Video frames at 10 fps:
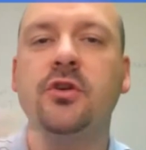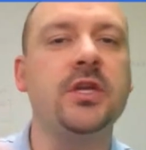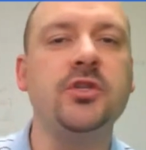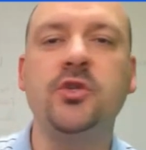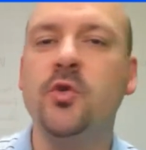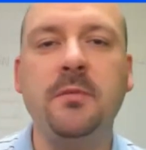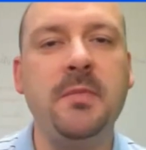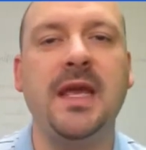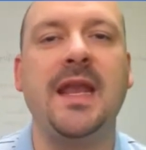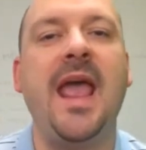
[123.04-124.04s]
can join
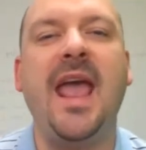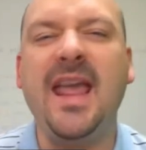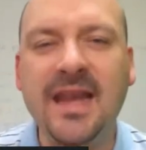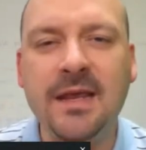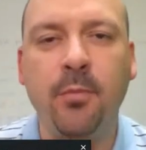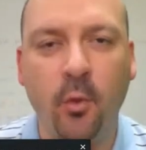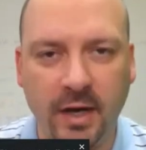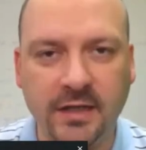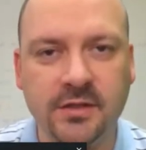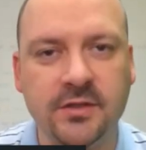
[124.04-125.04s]
me at any
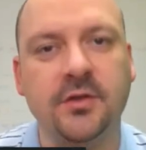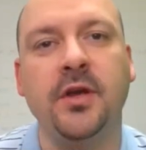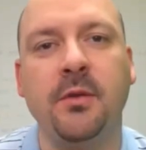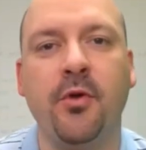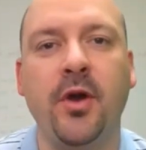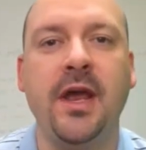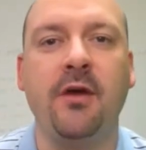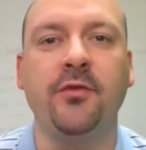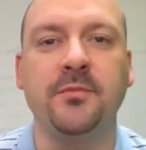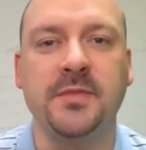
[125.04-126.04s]
point during a
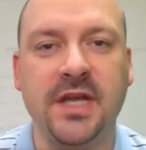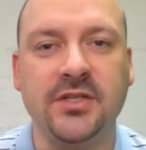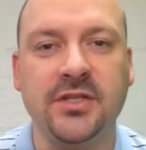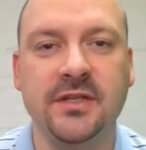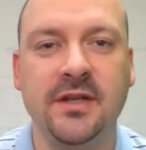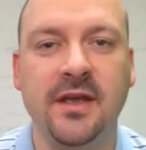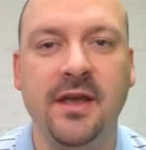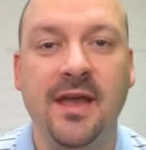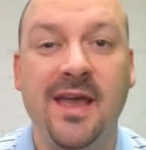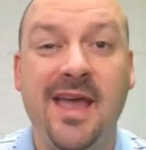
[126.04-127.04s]
breakout room session,
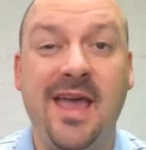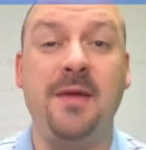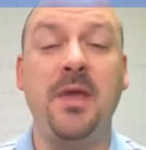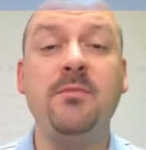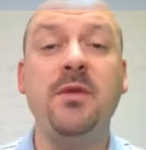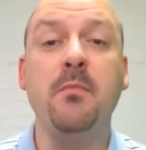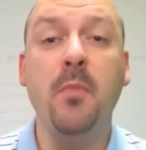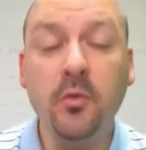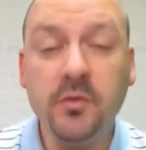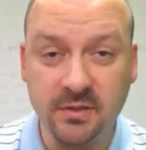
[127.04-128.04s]
and maybe
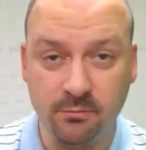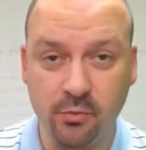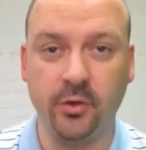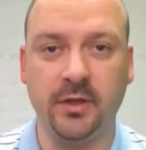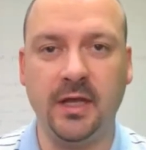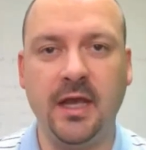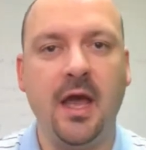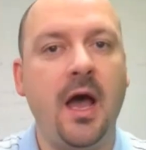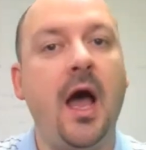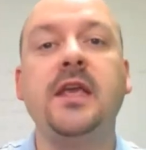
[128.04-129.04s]
most importantly,
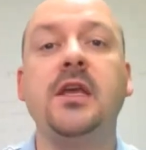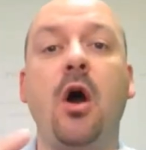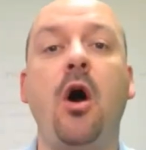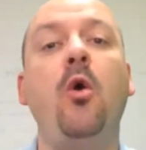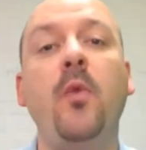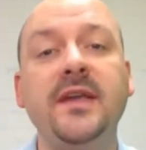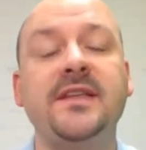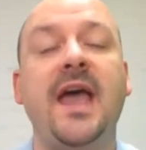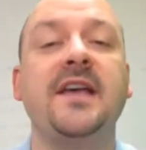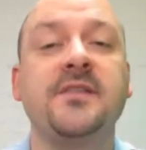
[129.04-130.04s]
I can always
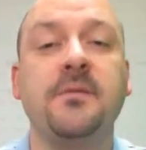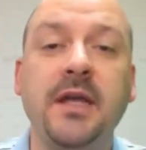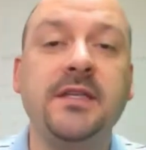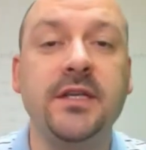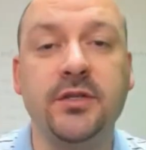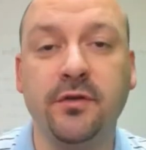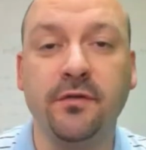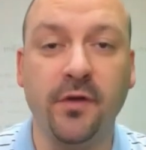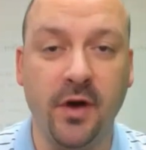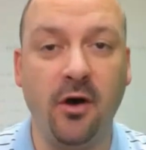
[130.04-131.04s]
ask my teacher
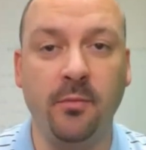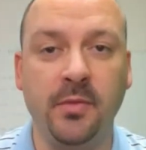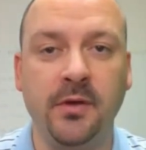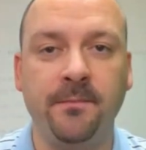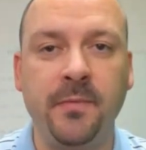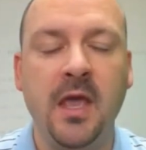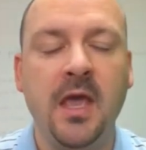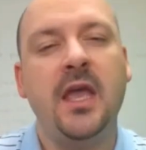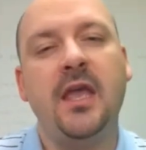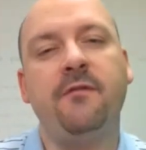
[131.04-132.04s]
for help.
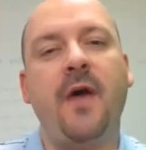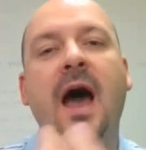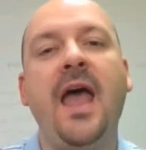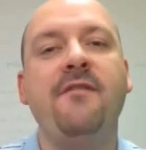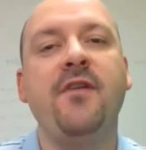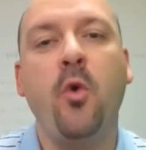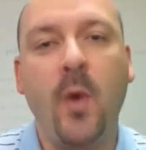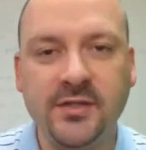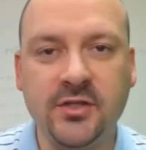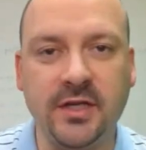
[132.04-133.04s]
If I have a
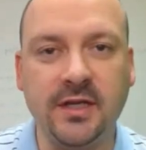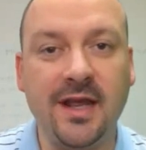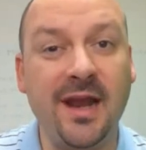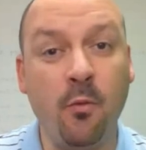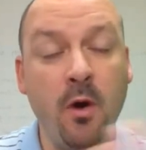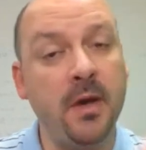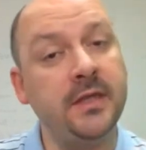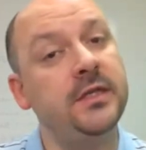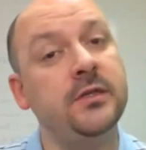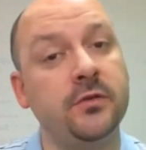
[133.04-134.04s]
question and I want my
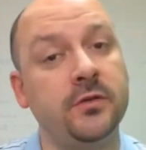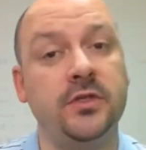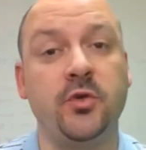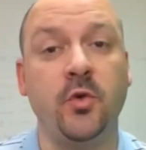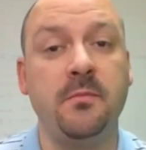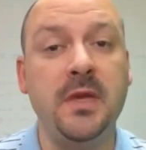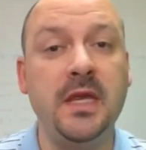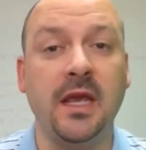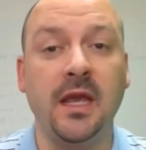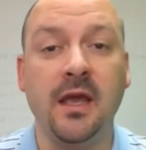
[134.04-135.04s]
teacher to join the
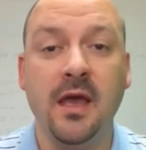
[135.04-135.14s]
meeting,